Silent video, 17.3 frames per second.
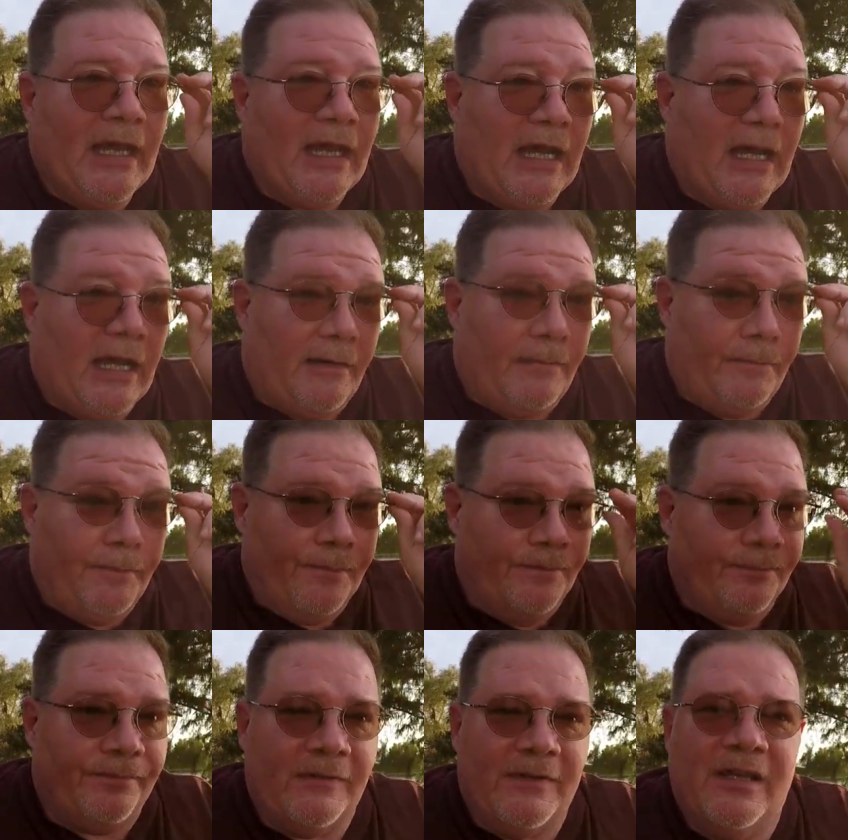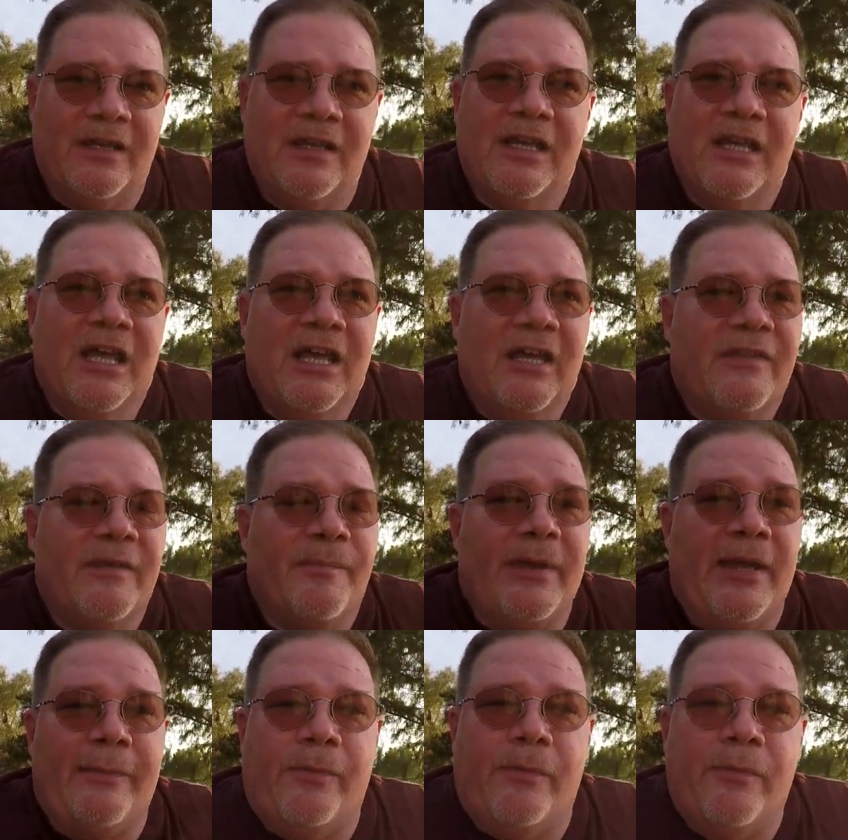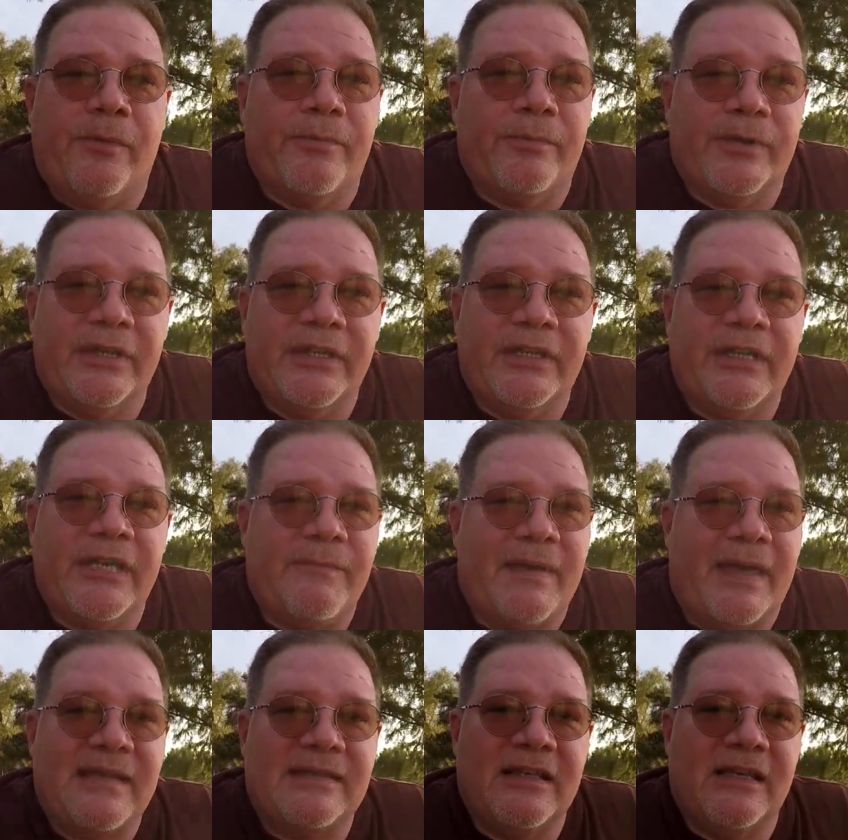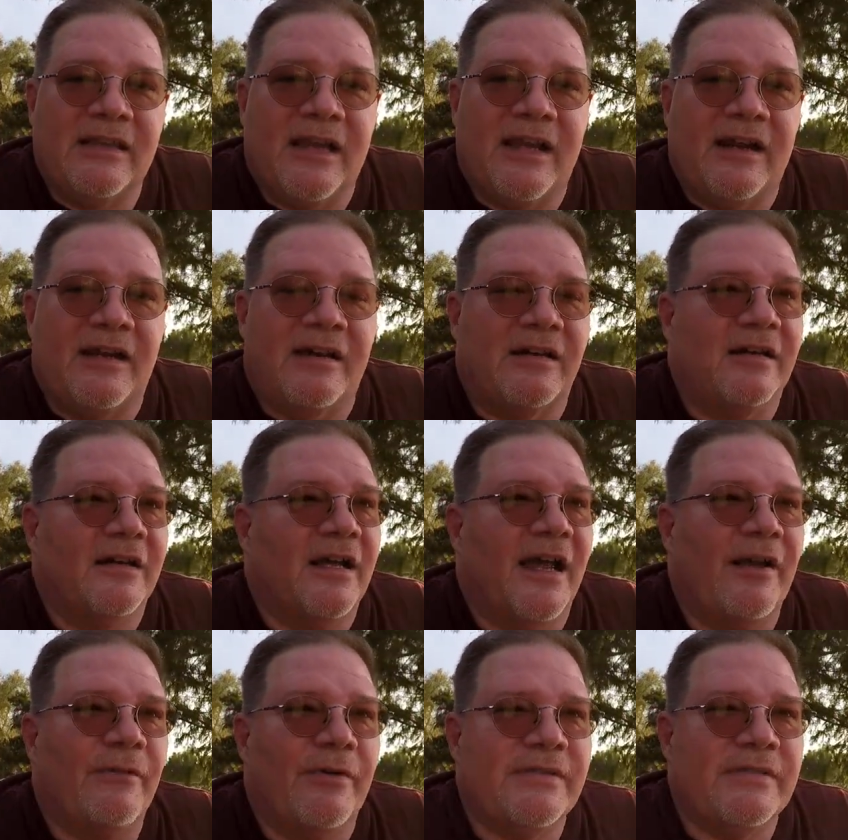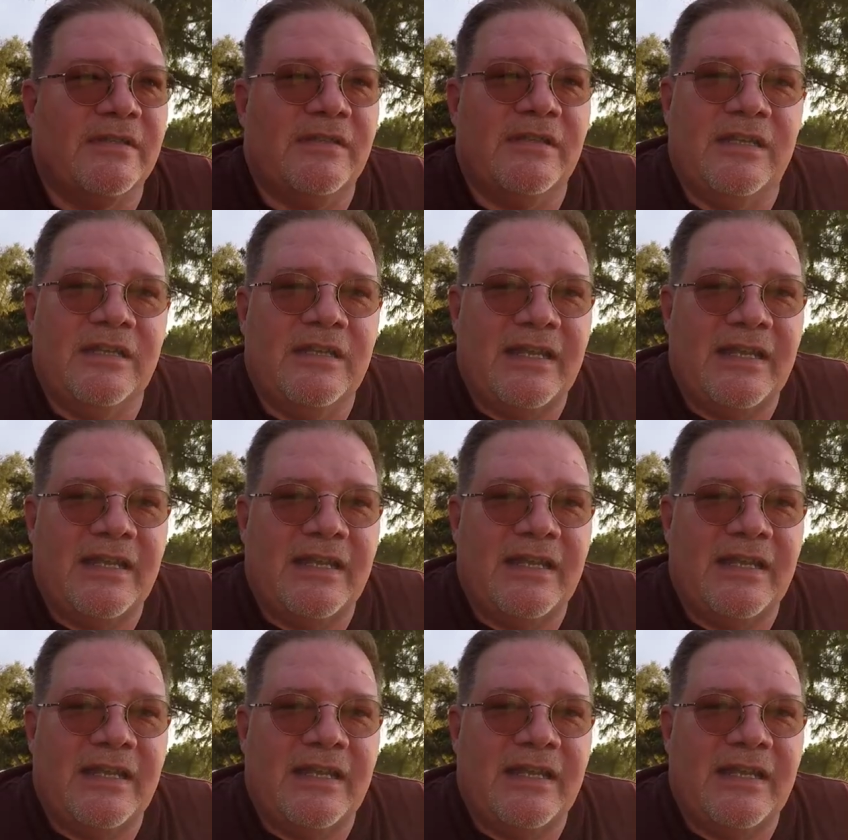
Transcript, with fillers: Um, the people were really amazing there. I wasn't